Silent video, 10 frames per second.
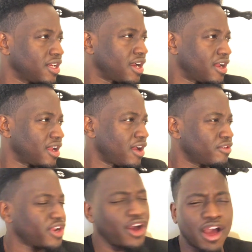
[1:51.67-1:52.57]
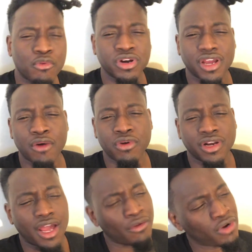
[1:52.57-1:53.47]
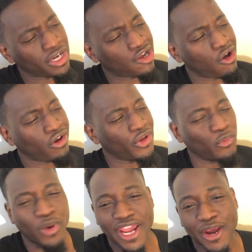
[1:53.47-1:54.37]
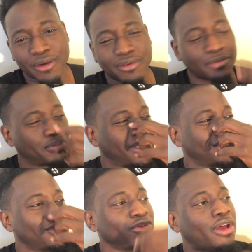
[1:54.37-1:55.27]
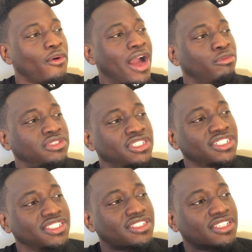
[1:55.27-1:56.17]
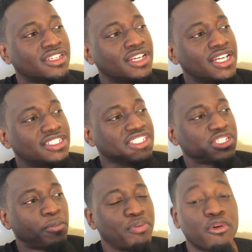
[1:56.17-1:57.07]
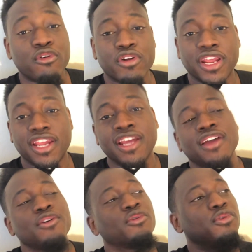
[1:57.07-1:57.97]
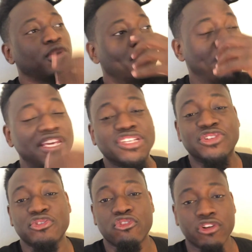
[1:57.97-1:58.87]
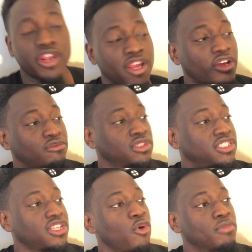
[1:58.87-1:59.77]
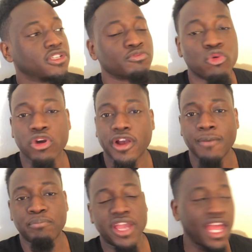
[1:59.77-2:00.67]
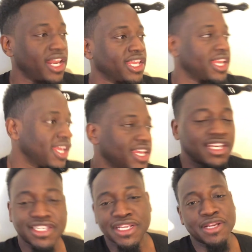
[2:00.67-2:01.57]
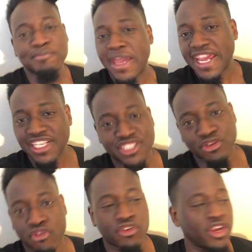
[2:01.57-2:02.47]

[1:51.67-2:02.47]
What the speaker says: I don't know, I wanna call it weird, but you know, I was just the supporting or the B story was so much more compelling than the main story